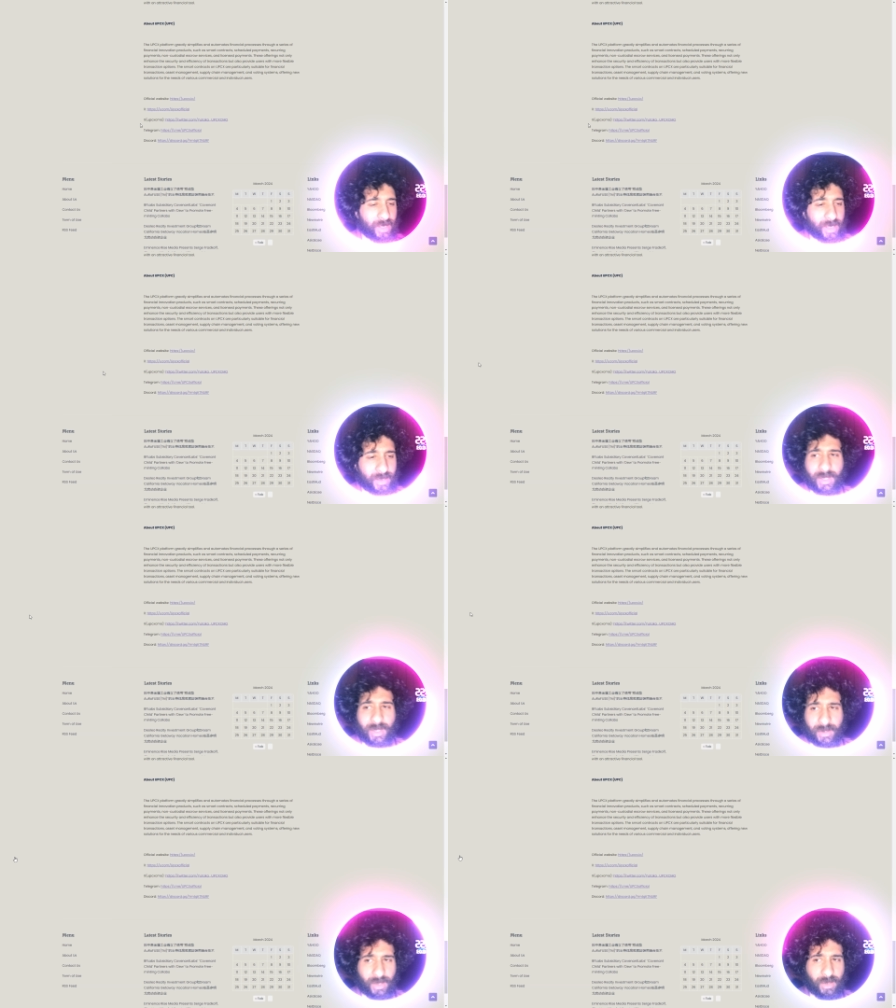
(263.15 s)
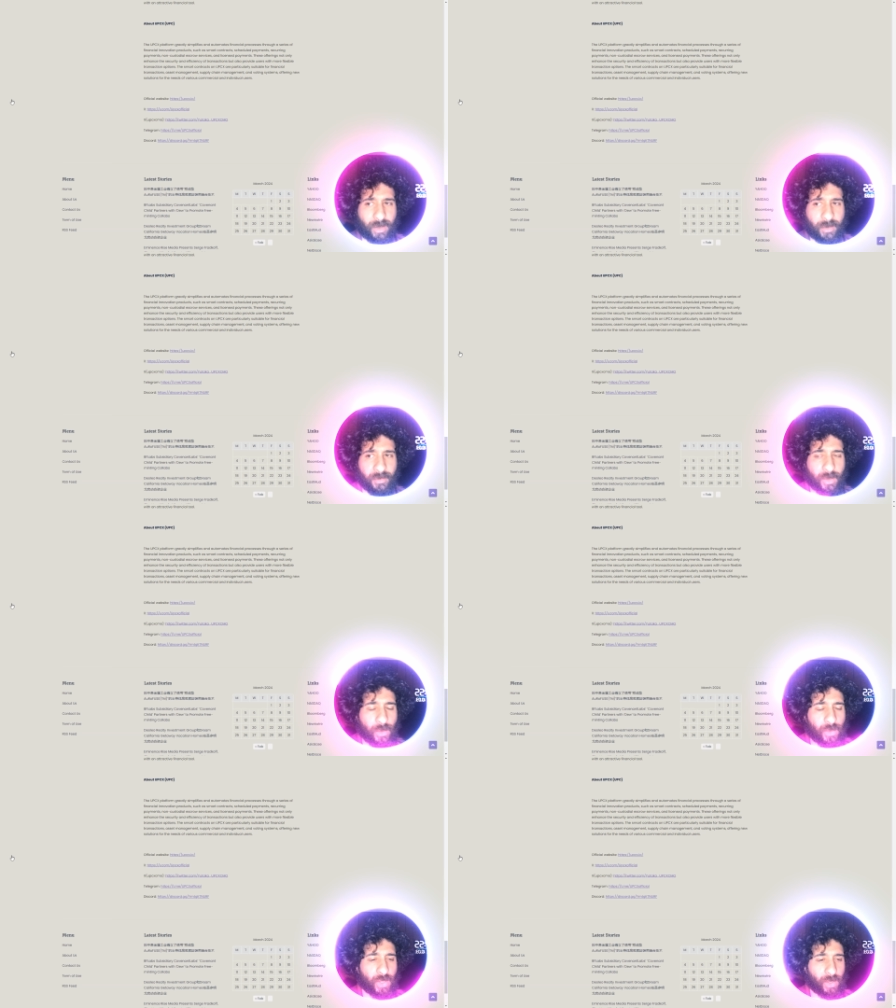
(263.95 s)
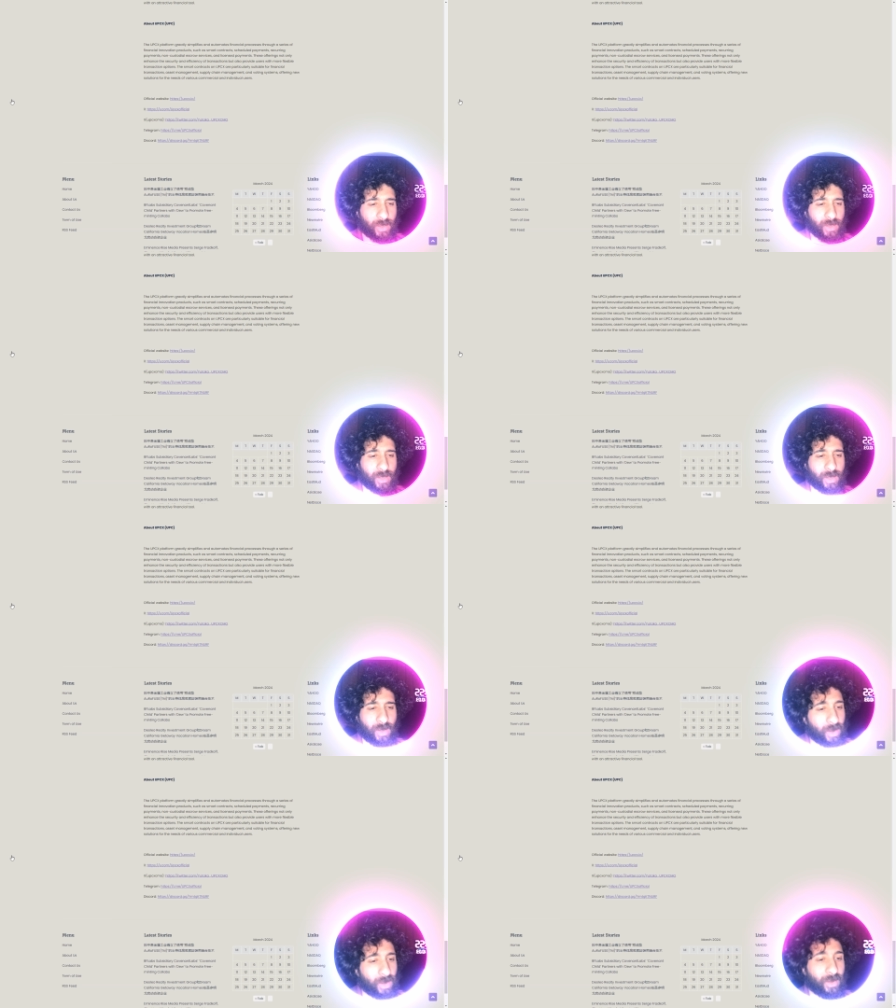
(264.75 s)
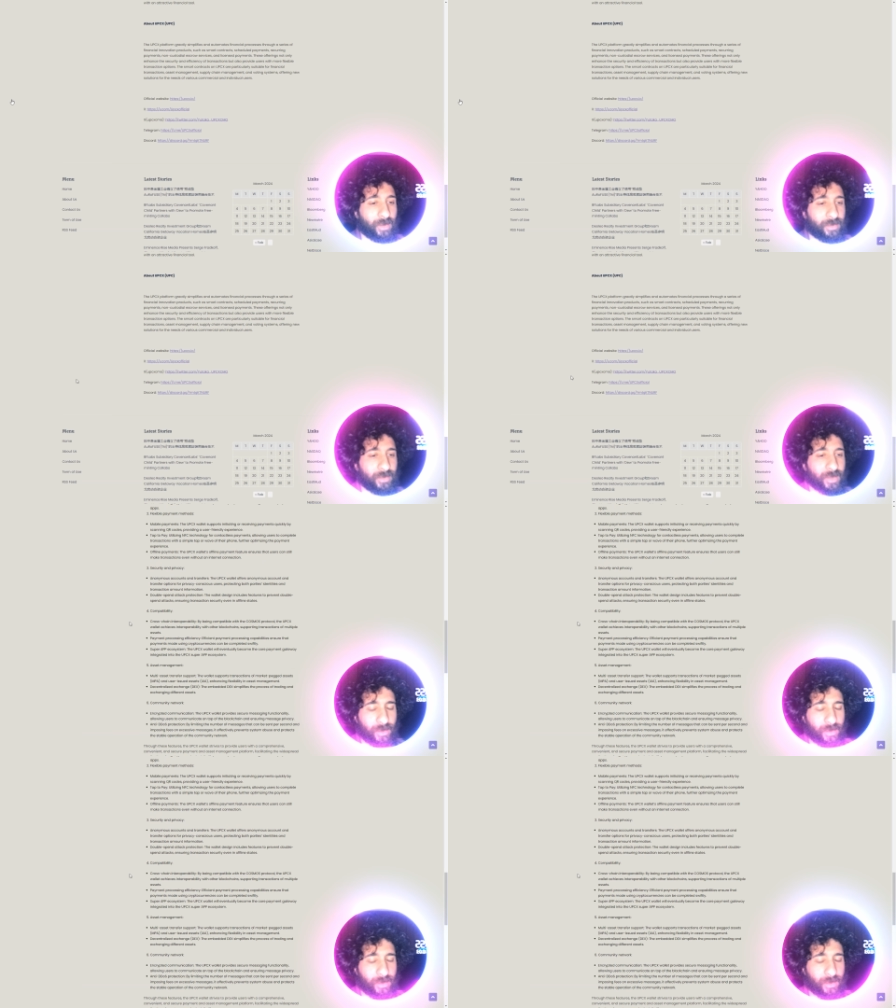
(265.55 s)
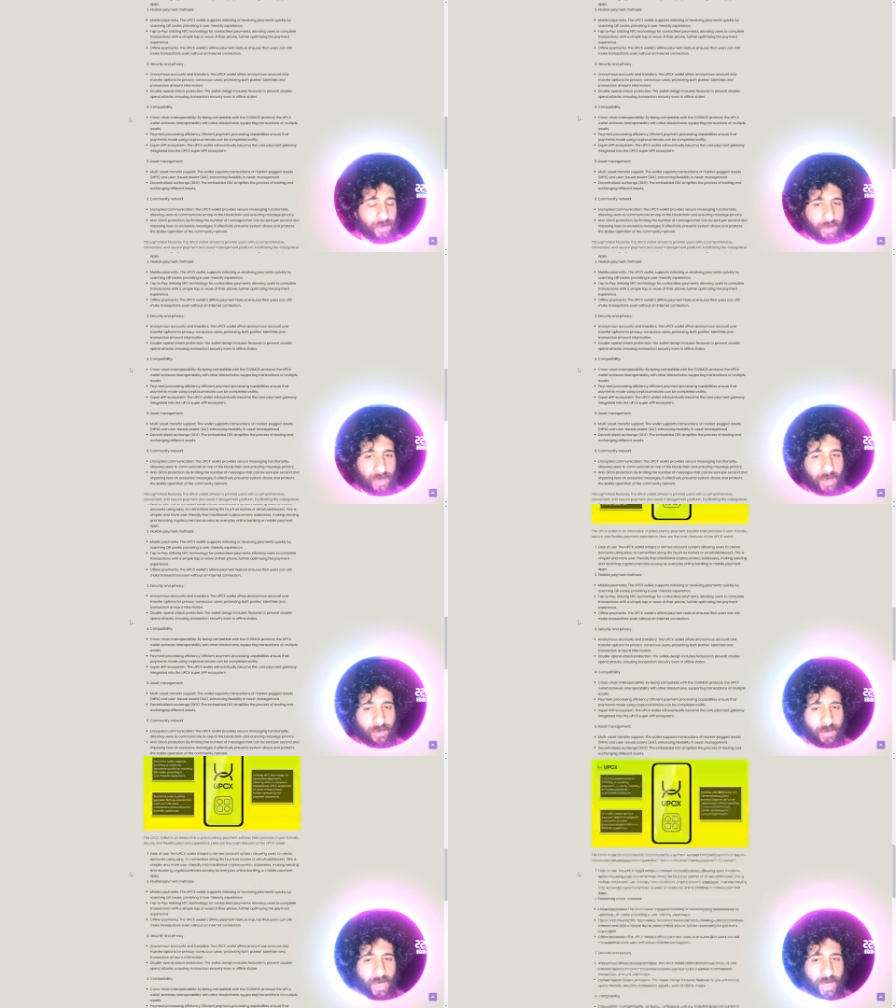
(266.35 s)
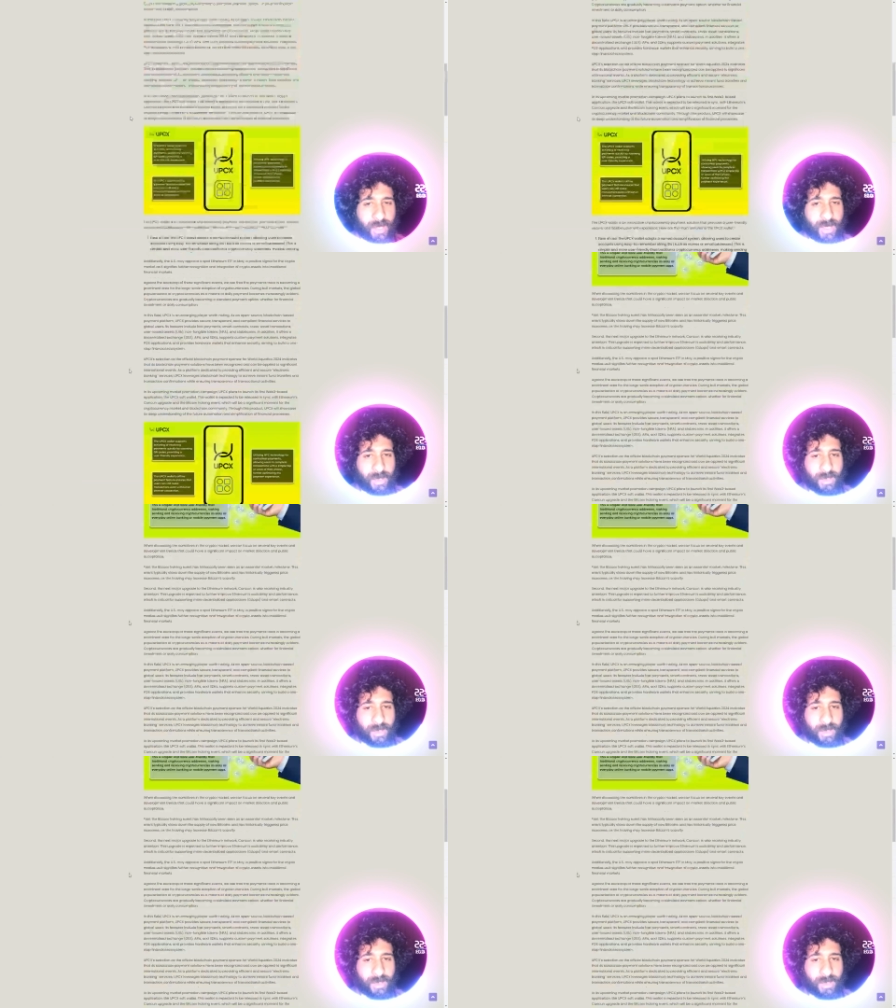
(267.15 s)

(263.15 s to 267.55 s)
This is the future of DeFi.